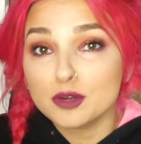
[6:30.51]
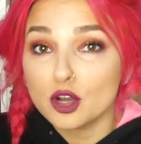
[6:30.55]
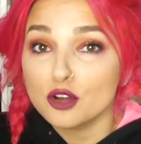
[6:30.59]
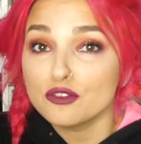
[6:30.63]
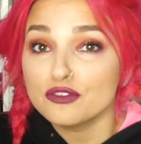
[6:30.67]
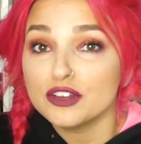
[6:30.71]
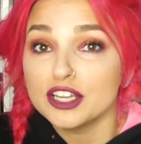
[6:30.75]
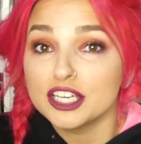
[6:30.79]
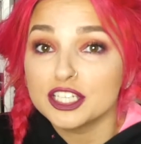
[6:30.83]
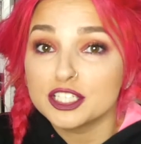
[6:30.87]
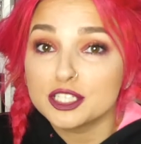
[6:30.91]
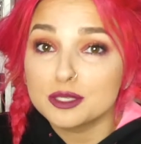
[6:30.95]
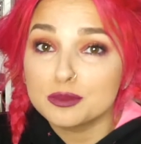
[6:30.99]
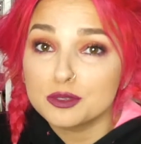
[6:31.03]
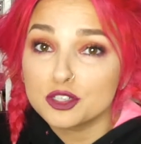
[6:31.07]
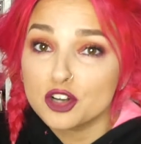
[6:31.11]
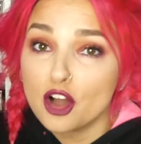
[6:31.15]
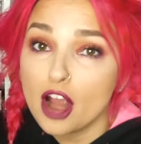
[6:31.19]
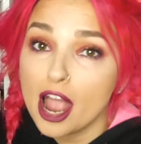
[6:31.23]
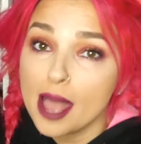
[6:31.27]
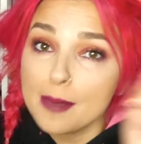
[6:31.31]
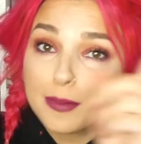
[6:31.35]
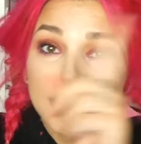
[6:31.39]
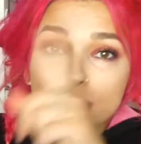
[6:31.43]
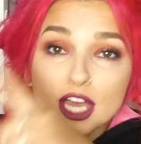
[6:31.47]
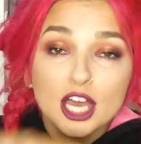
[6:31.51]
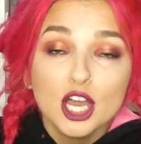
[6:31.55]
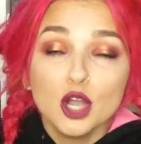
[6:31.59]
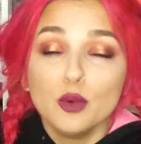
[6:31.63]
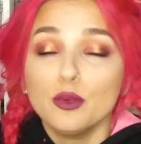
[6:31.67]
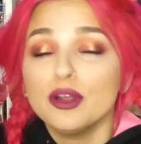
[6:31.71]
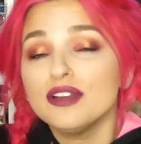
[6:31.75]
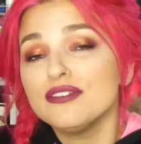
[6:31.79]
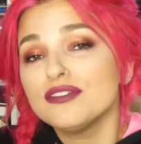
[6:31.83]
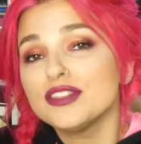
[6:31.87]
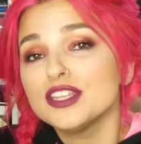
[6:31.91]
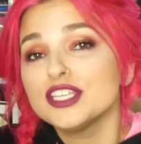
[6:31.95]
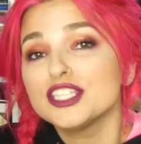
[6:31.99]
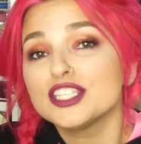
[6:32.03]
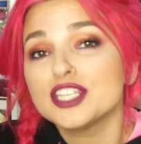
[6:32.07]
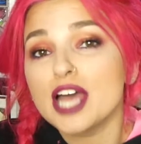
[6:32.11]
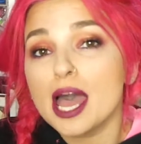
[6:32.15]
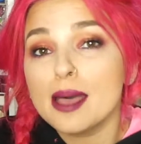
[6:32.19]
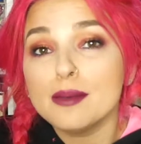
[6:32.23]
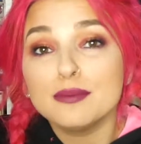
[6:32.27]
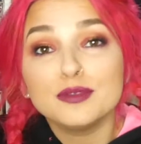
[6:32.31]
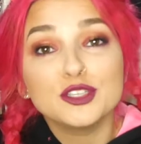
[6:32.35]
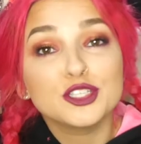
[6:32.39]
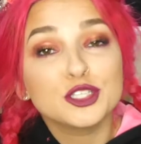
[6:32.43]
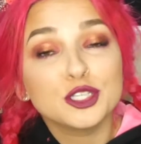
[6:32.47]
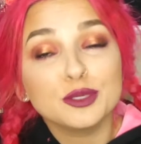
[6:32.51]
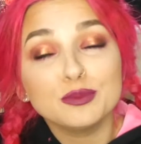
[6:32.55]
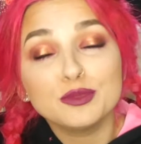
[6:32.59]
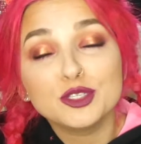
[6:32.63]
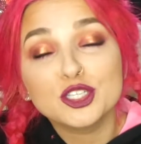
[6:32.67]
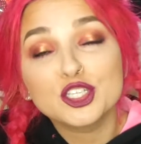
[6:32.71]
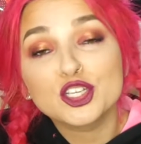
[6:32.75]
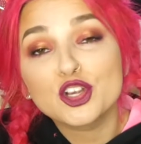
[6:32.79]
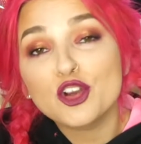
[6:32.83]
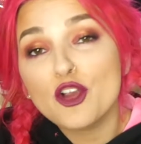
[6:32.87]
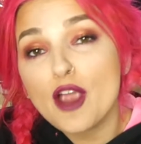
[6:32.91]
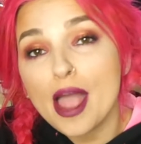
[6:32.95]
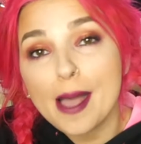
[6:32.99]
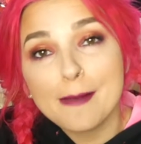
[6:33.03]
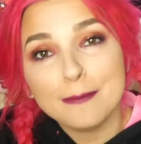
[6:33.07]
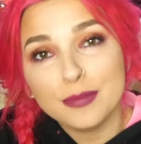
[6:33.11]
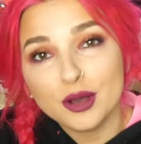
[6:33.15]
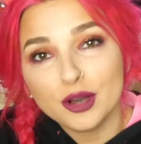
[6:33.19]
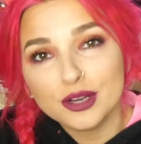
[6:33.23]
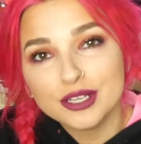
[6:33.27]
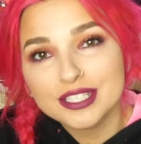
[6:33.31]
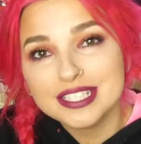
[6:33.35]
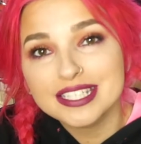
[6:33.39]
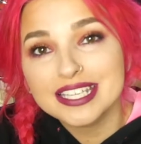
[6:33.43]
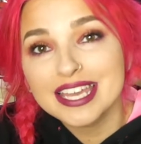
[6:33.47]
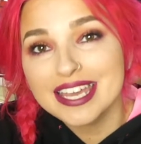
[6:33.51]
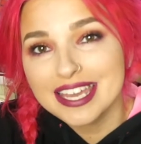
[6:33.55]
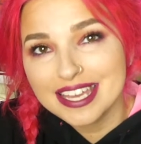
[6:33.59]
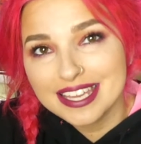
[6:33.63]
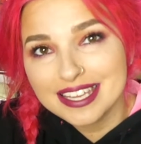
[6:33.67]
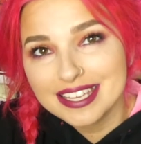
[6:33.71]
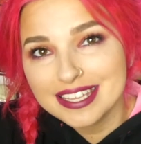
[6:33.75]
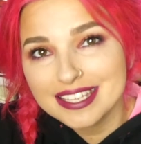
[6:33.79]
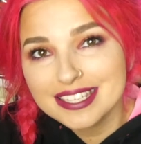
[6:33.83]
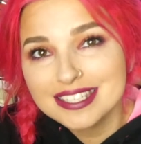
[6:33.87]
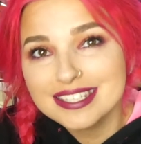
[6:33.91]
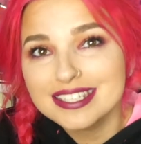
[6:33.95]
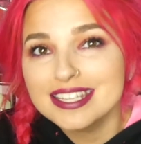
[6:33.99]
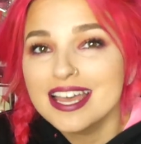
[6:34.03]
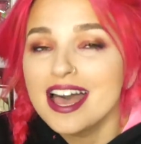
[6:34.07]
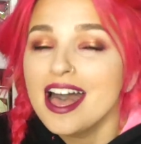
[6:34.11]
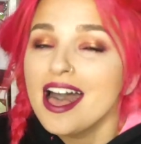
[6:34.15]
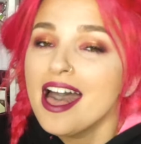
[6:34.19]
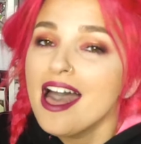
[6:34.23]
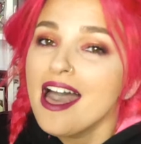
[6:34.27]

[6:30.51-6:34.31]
Don't forget to subscribe wherever the subscribe box is,